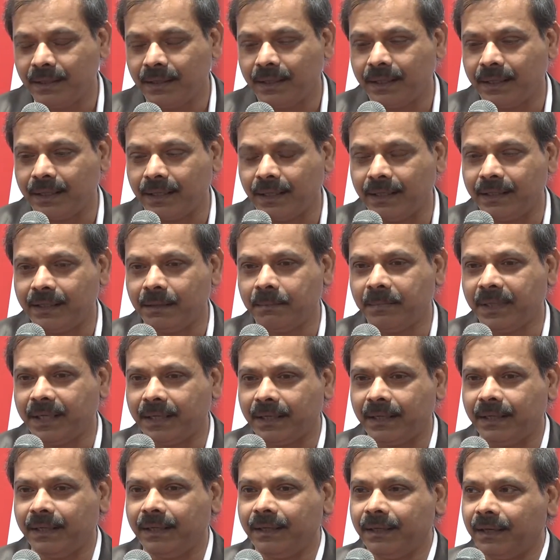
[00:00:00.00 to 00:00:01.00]
and
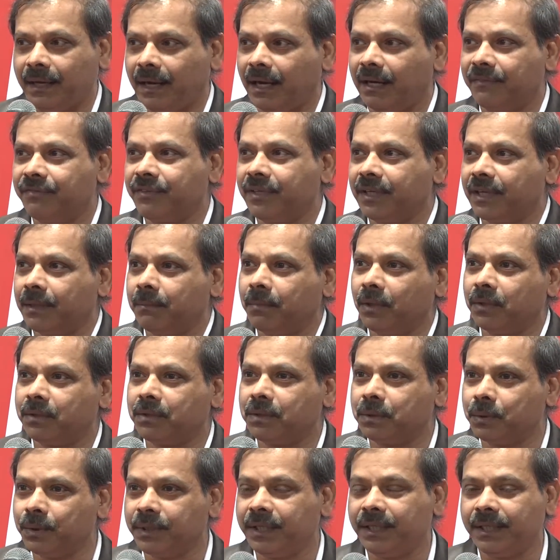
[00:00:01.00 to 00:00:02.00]
ultimately, after
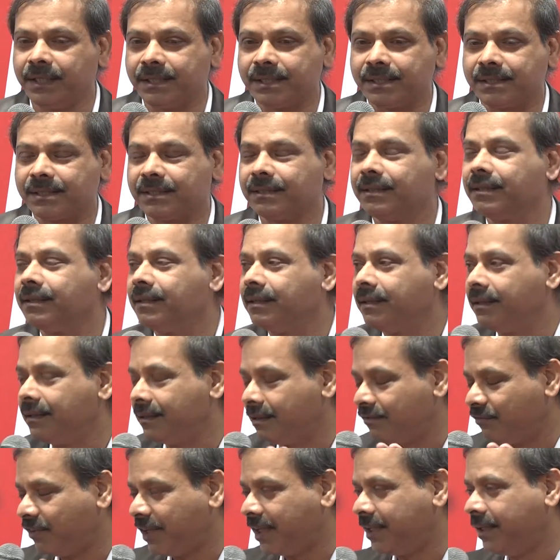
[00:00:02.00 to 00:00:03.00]
about 2 years,
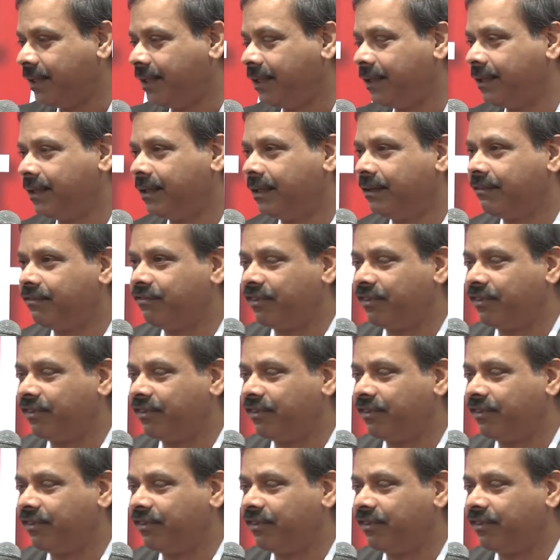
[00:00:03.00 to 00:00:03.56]
finally the